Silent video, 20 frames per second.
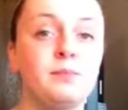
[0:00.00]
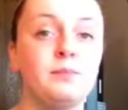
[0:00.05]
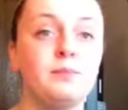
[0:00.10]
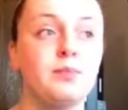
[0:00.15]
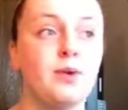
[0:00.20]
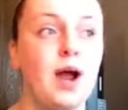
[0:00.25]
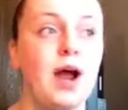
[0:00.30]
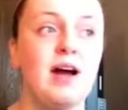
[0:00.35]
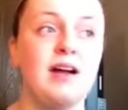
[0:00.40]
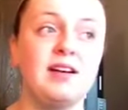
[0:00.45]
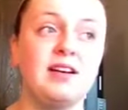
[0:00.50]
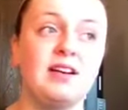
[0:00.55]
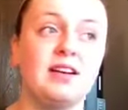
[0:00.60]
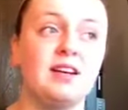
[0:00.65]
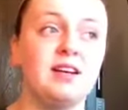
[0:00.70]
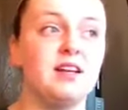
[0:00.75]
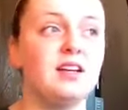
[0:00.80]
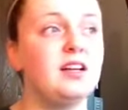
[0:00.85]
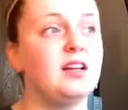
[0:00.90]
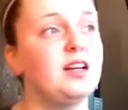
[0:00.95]

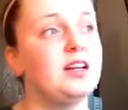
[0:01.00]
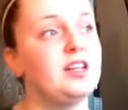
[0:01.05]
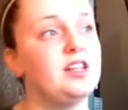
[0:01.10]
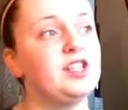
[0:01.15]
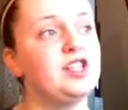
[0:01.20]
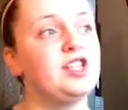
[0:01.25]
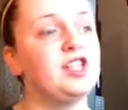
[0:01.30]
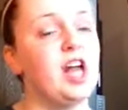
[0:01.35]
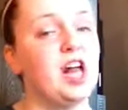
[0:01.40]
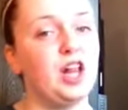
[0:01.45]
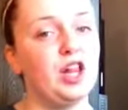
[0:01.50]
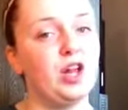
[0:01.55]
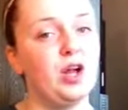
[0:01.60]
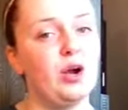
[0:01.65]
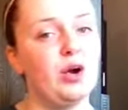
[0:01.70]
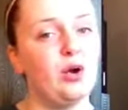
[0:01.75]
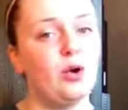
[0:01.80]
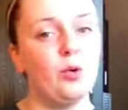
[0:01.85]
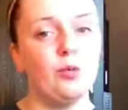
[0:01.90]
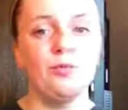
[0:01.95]
brownish
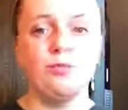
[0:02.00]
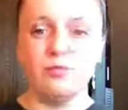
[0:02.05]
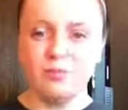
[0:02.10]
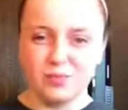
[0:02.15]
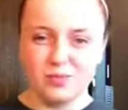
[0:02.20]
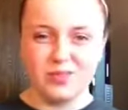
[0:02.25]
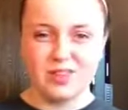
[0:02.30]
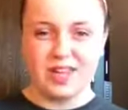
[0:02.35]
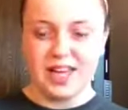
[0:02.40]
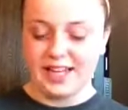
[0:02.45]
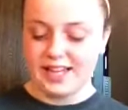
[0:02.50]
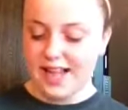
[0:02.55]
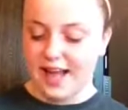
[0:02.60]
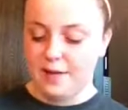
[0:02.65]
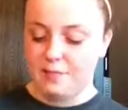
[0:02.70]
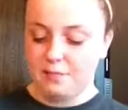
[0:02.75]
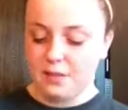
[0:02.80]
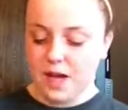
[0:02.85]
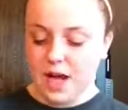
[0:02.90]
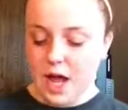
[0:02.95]
yellow, like that.